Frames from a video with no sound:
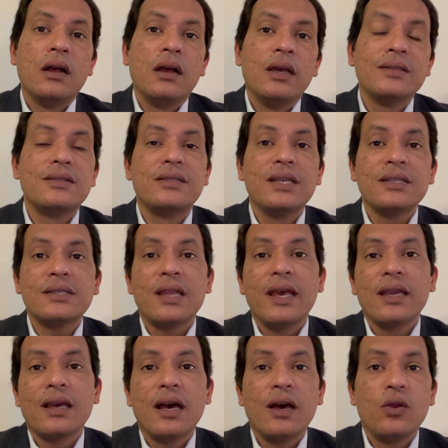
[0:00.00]
It's just
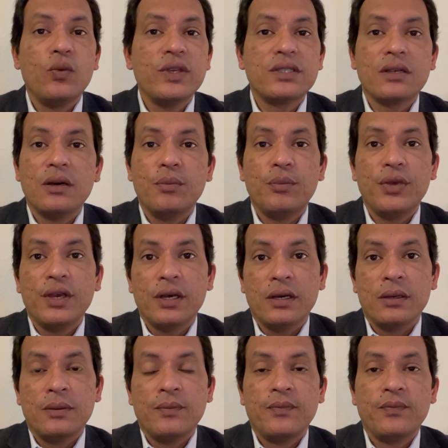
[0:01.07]
like I always compare